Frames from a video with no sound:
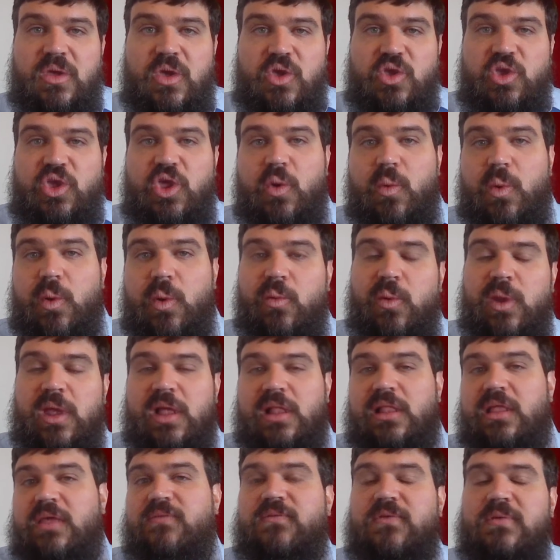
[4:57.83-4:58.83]
We're
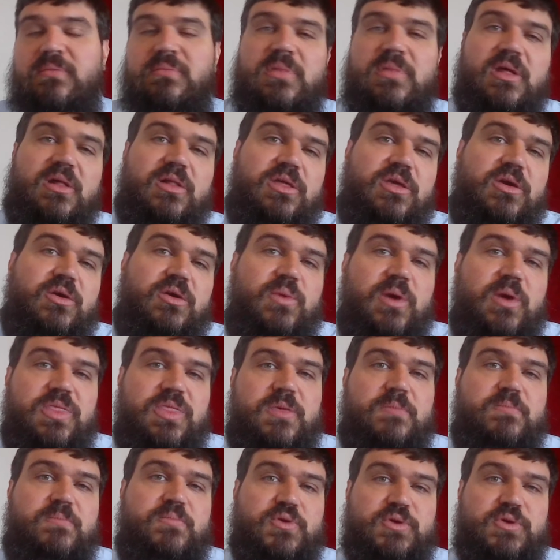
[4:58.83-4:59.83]
really familiar with
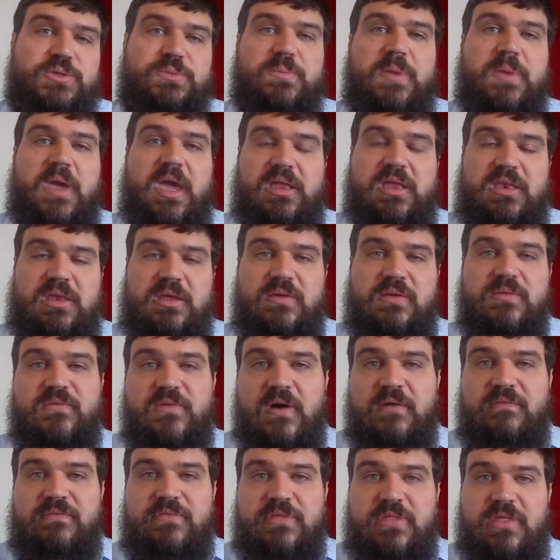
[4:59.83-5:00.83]
the perspective
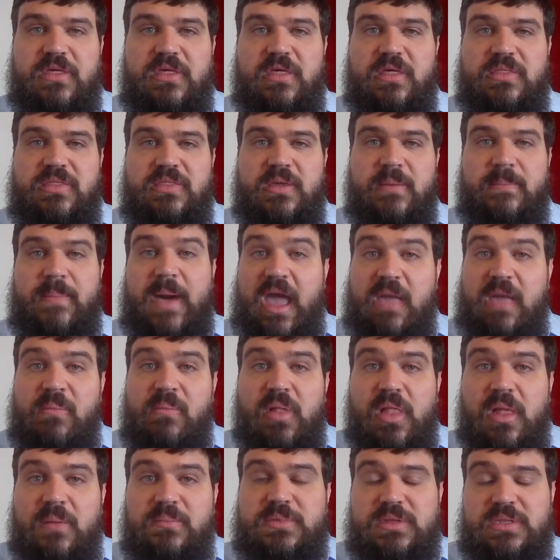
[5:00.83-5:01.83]
of the
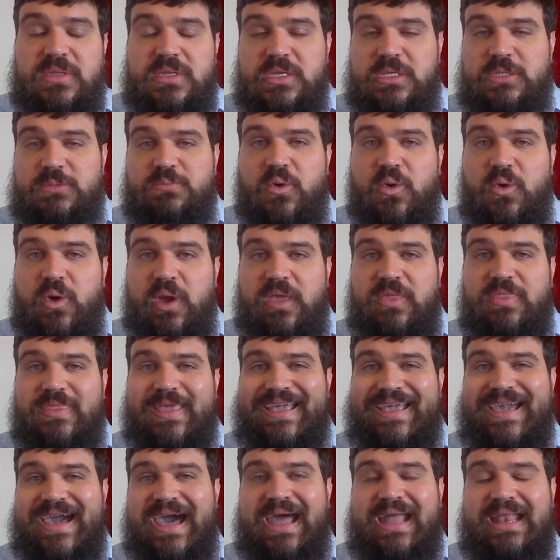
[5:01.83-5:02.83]
Bible up to this point,
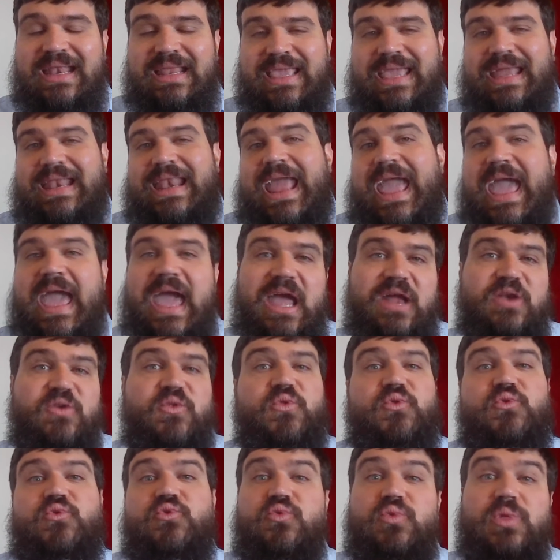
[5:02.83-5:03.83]
that God can act
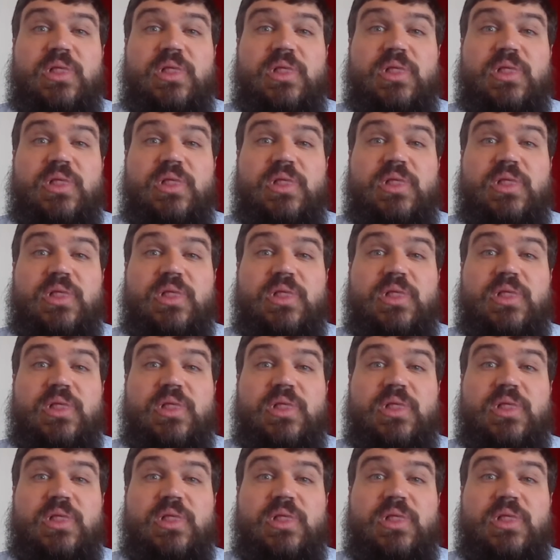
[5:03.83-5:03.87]
through